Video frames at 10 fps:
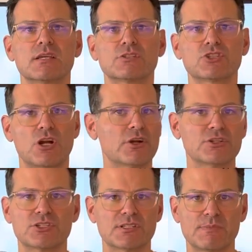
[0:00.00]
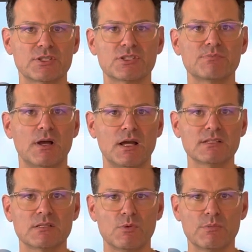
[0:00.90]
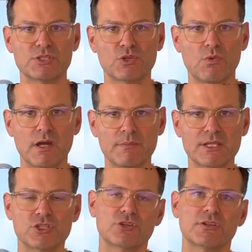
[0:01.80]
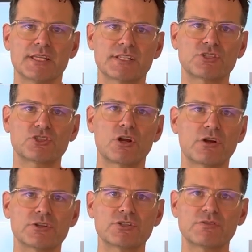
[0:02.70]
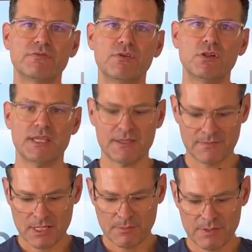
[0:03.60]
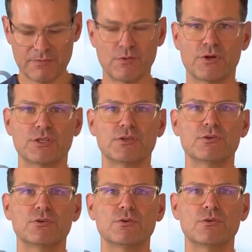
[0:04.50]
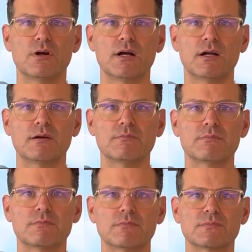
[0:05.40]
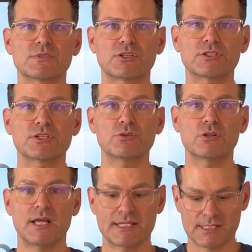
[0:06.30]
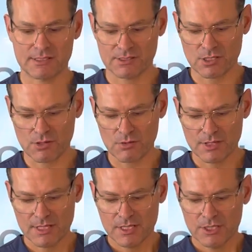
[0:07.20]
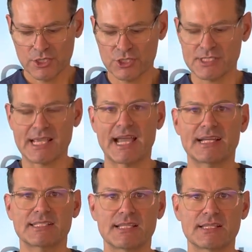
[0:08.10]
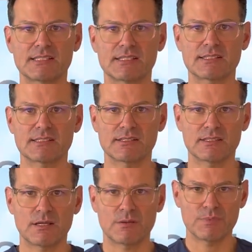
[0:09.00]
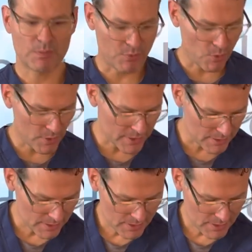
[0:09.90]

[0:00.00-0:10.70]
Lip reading: charged as much as possible, but you want to make sure that it's charged fully before you start to utilize it. So you just access the port.